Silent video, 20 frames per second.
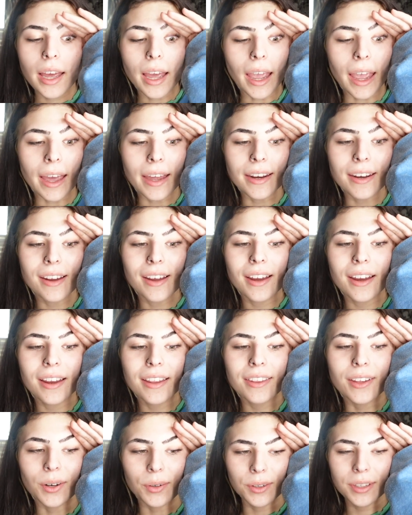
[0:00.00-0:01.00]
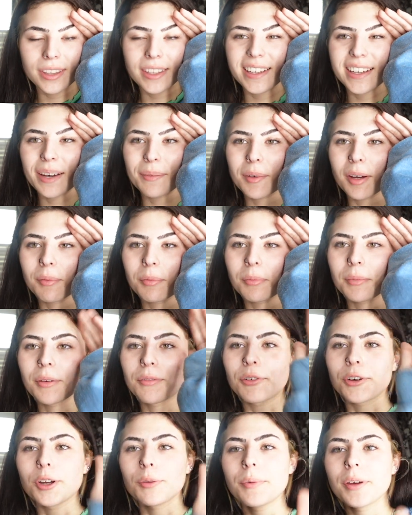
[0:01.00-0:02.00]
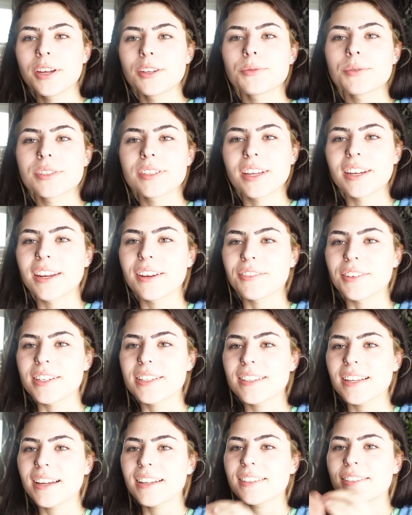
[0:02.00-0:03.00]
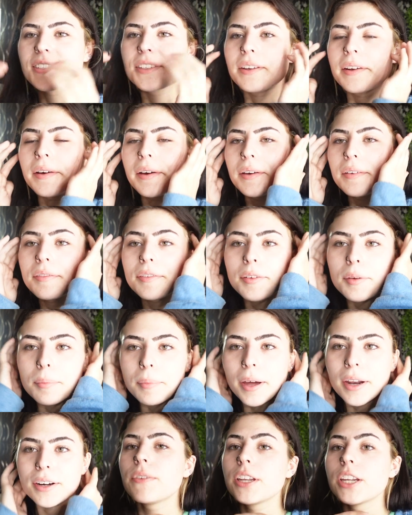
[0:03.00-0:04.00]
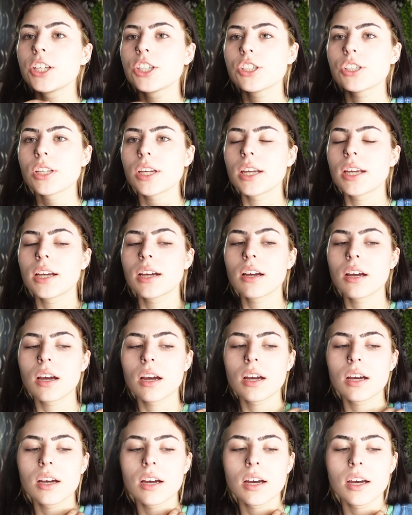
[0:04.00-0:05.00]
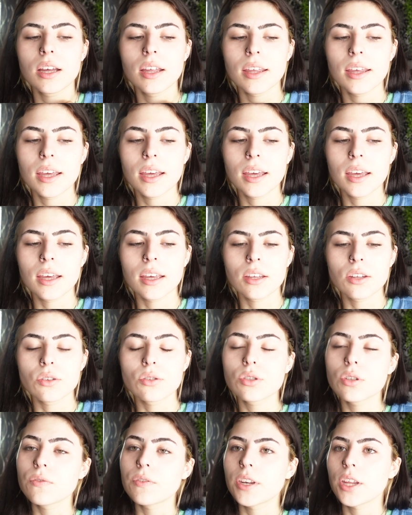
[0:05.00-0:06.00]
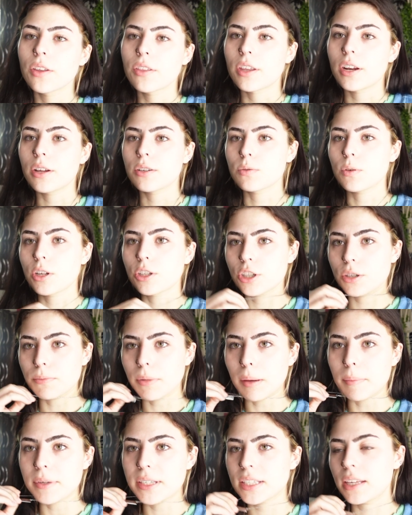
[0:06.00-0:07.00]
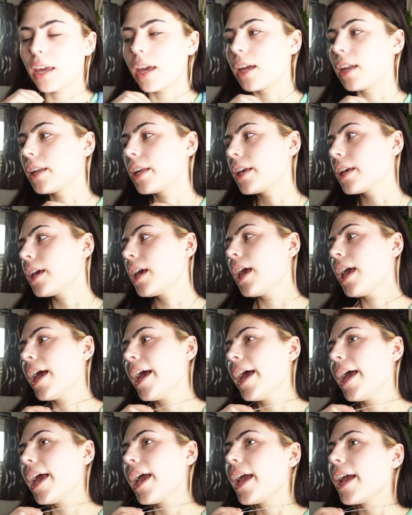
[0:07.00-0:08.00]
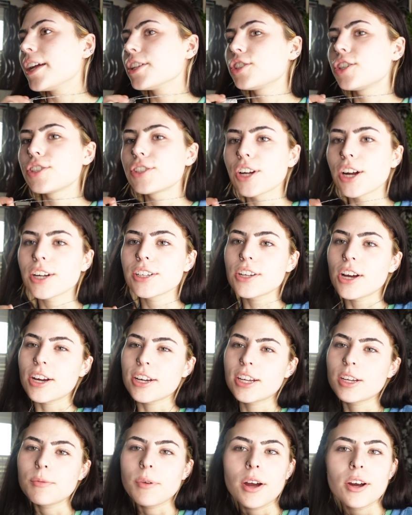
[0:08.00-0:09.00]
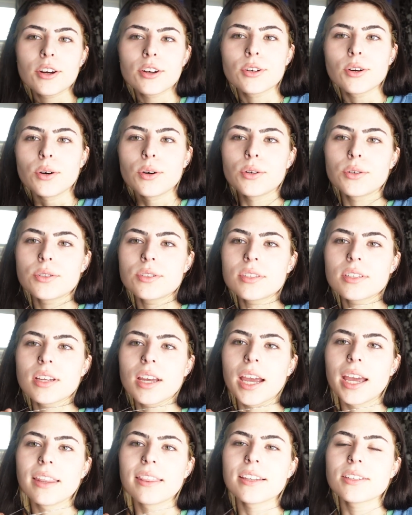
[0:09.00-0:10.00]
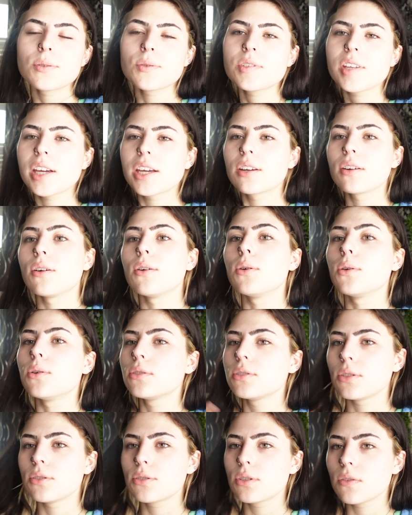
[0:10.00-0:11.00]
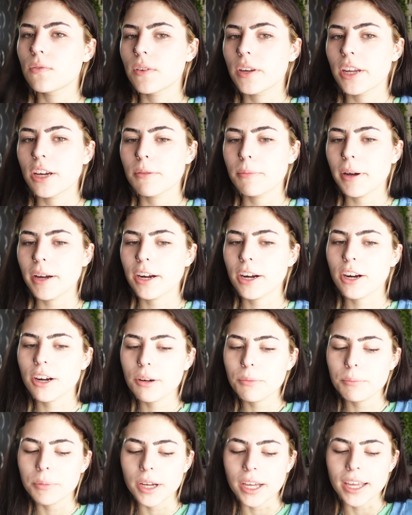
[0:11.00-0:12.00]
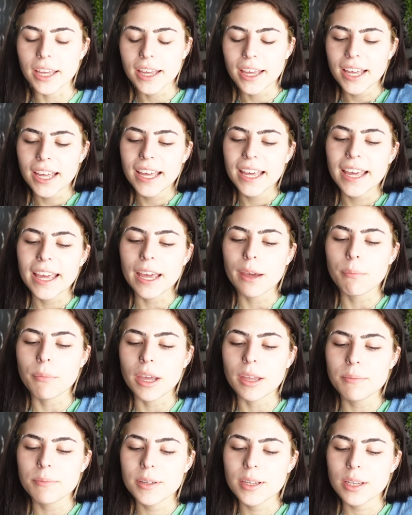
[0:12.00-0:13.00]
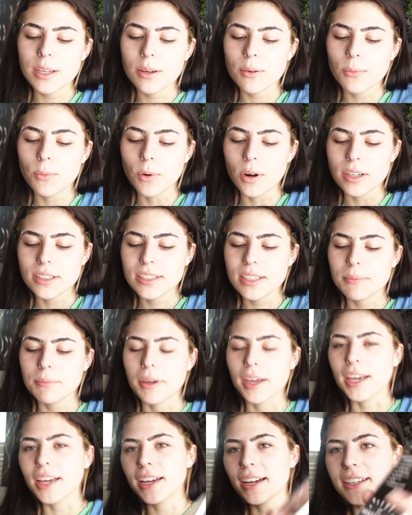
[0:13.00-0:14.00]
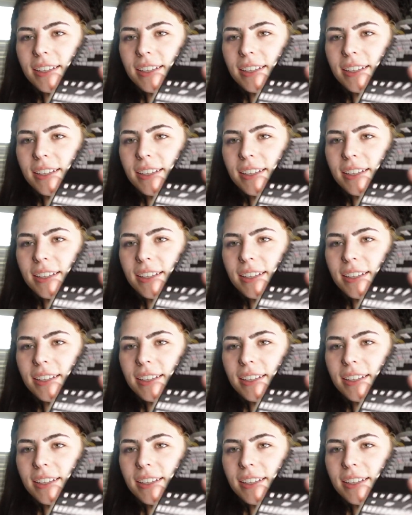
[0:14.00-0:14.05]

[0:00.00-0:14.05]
and the only thing coming up on my For You page were Sunday resets, and I feel better finishing a YouTube video that I was watching by Miss Katie, and she started talking about her goals, and this was like an old YouTube video by her, but it made me want to make